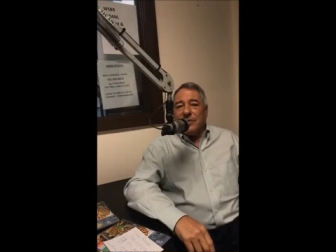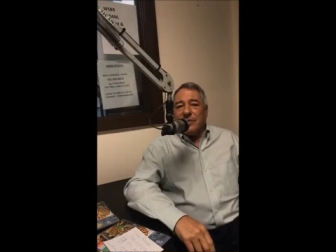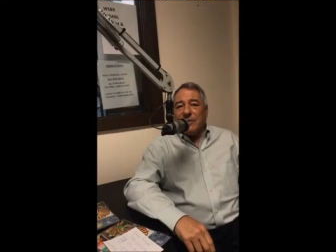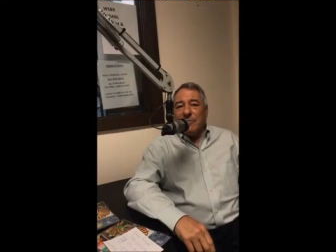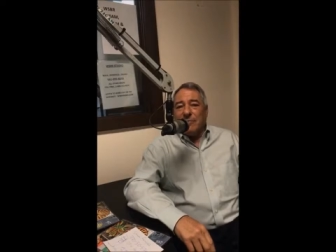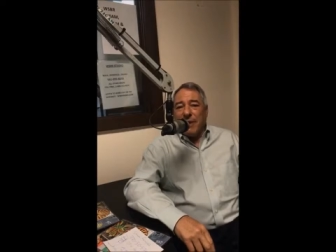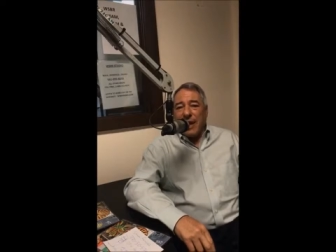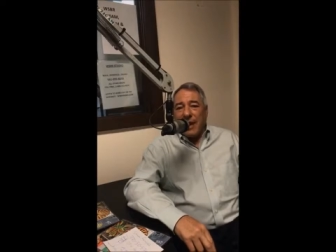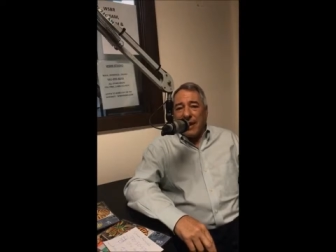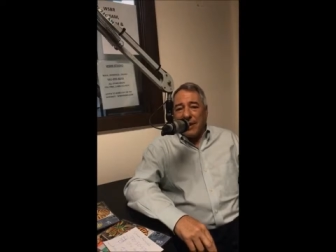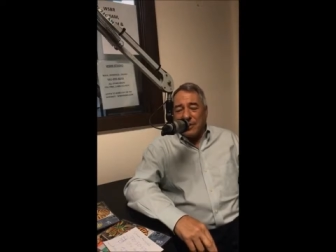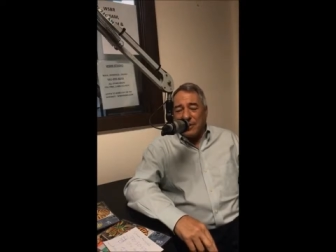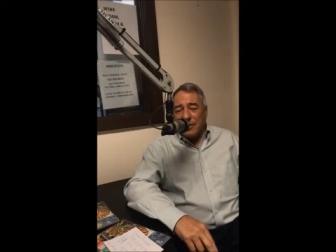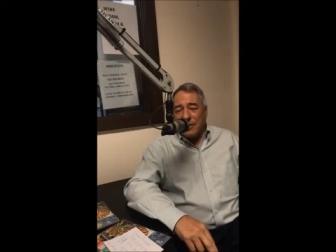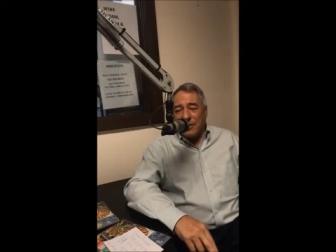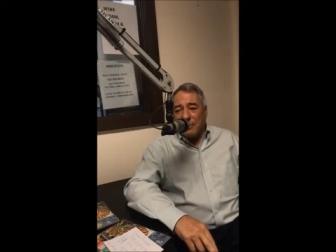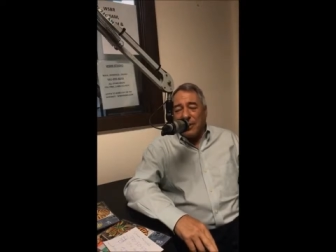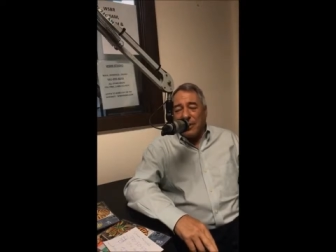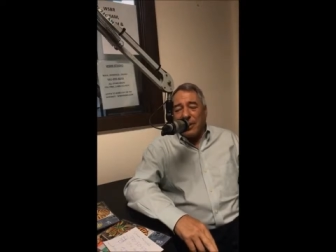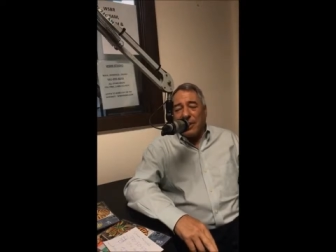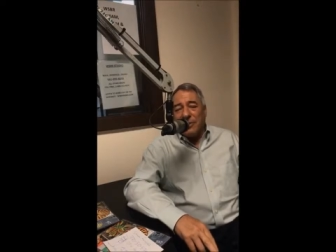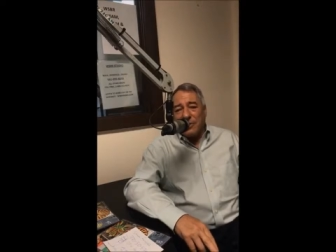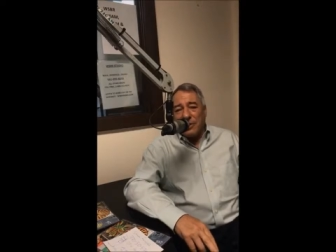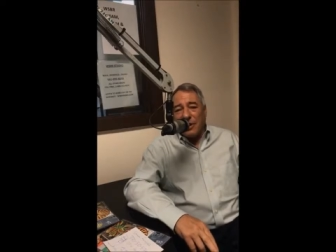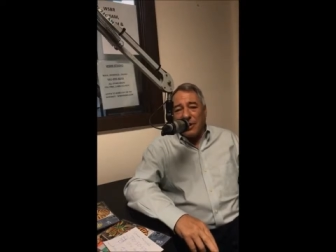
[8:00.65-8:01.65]
to
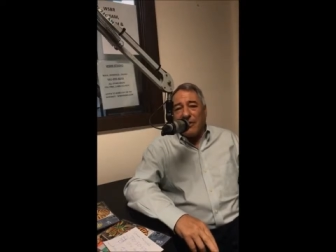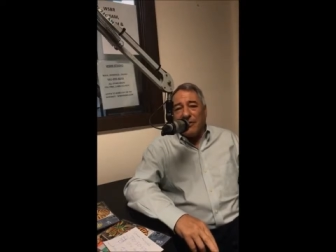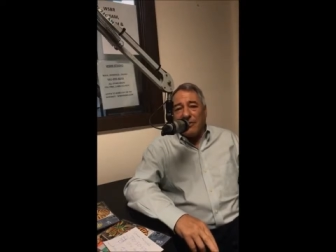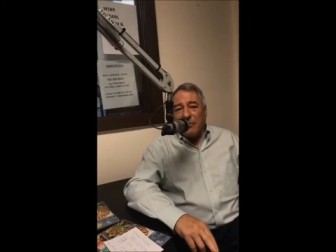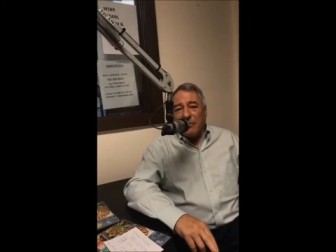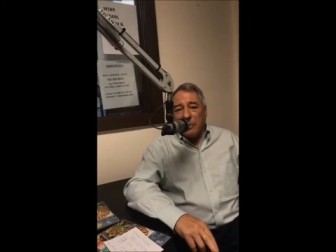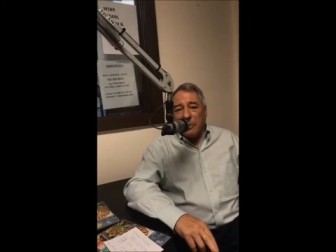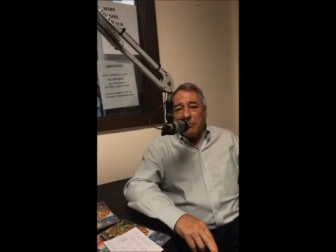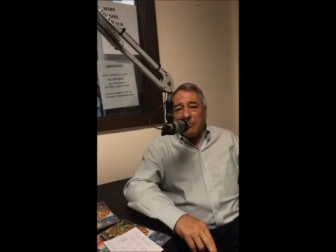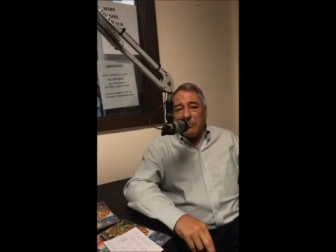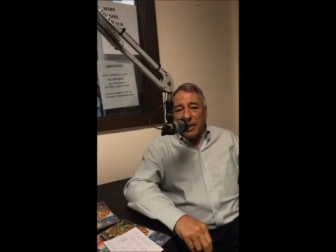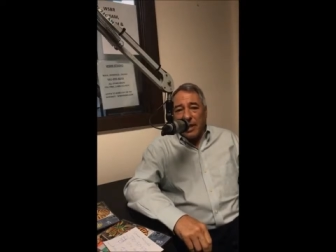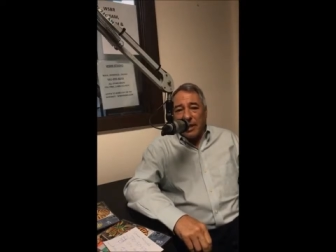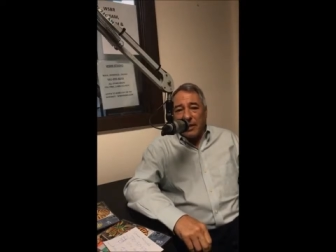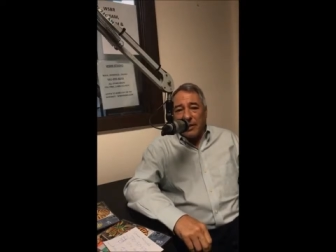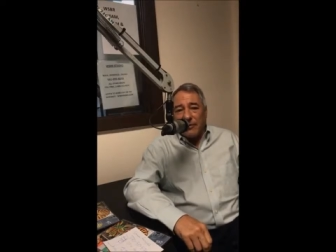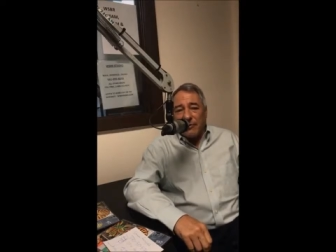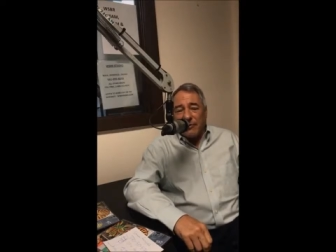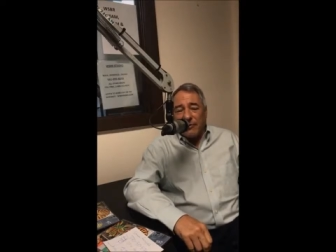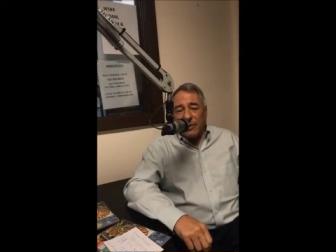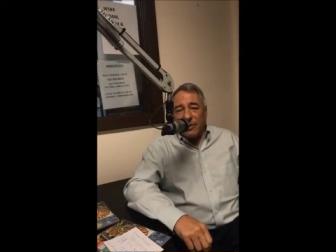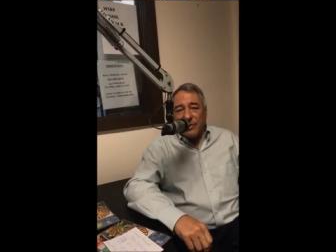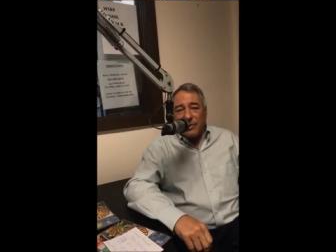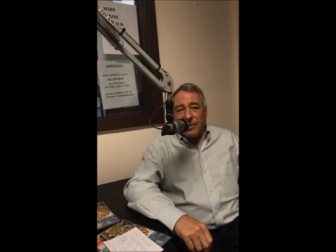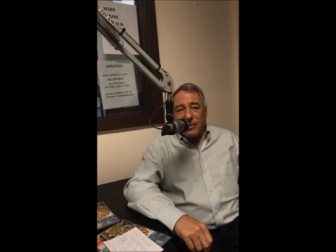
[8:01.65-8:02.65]
maximize government
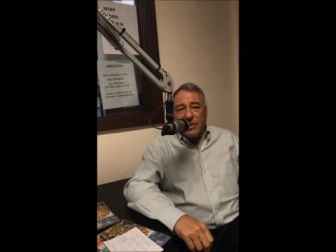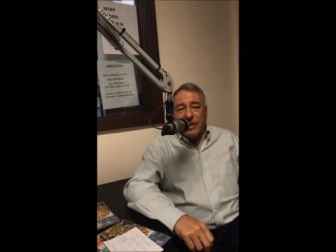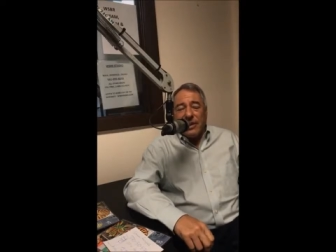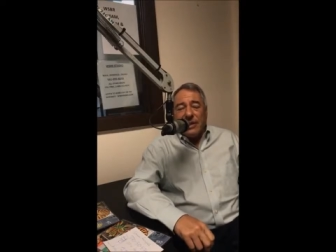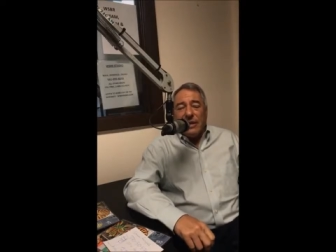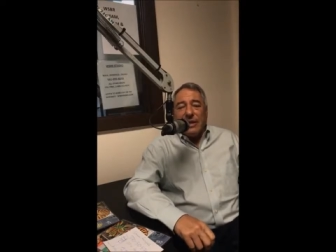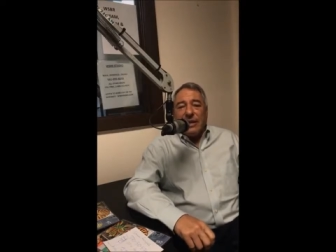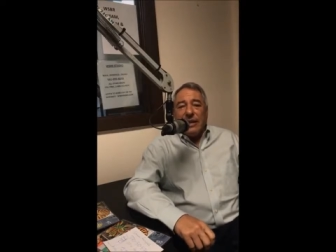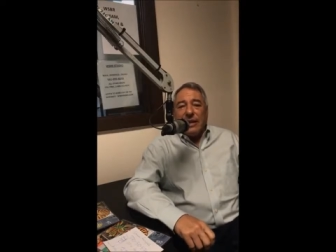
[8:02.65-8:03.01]
benefits